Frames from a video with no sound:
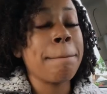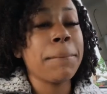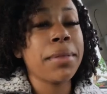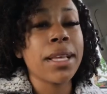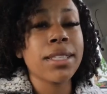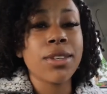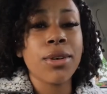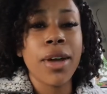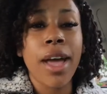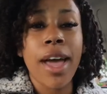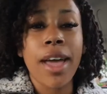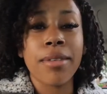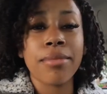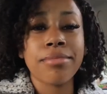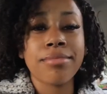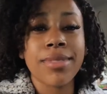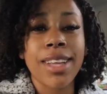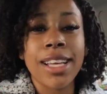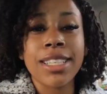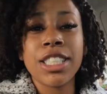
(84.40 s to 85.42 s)
That's
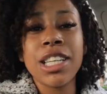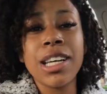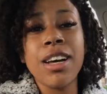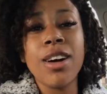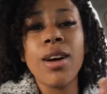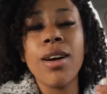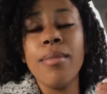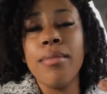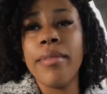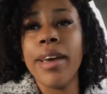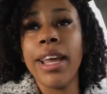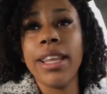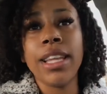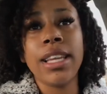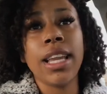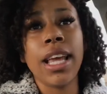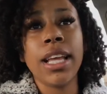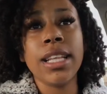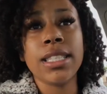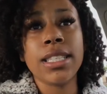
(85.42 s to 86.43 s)
okay. I still made the
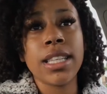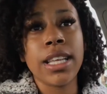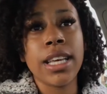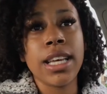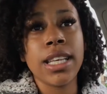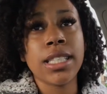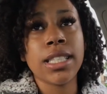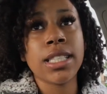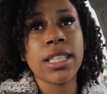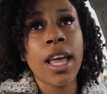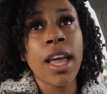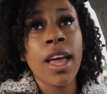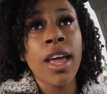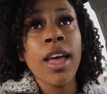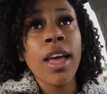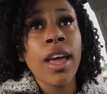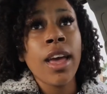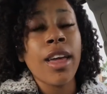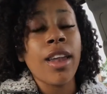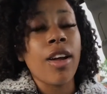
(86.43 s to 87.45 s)
dean's list
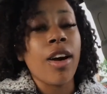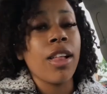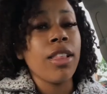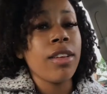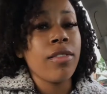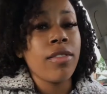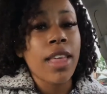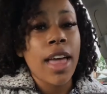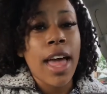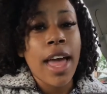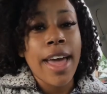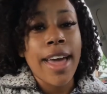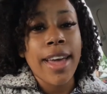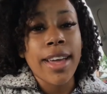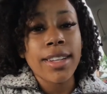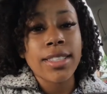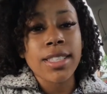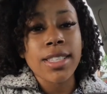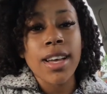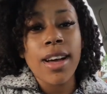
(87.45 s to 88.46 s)
and all of
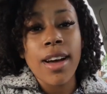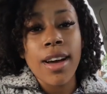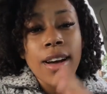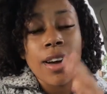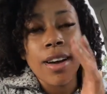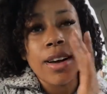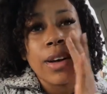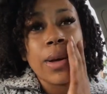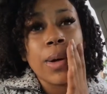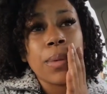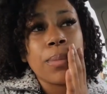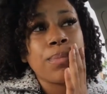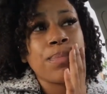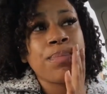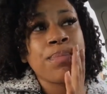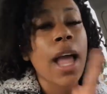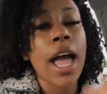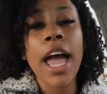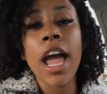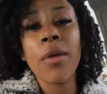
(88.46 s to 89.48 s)
that.
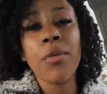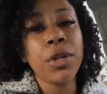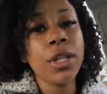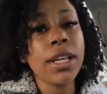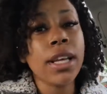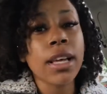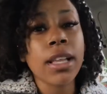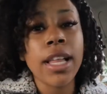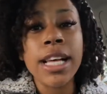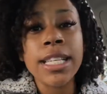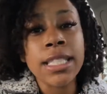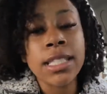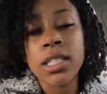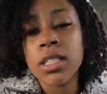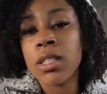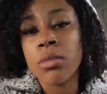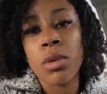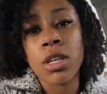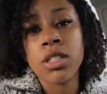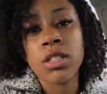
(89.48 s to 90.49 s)
I had really good classes
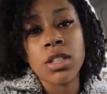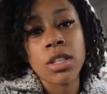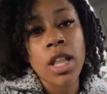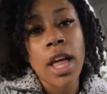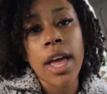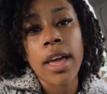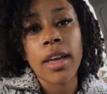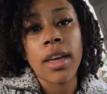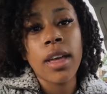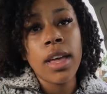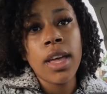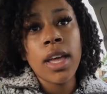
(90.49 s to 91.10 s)
this semester. I